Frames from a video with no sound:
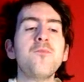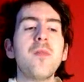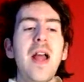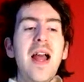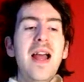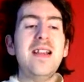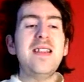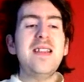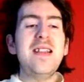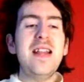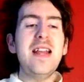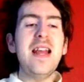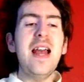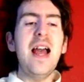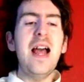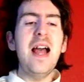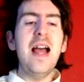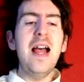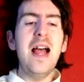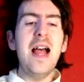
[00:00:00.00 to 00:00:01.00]
I see
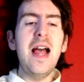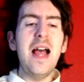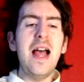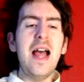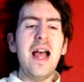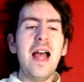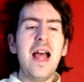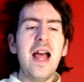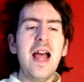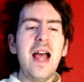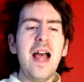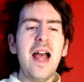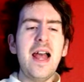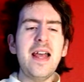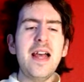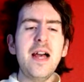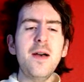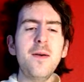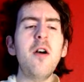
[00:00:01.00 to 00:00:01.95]
a higher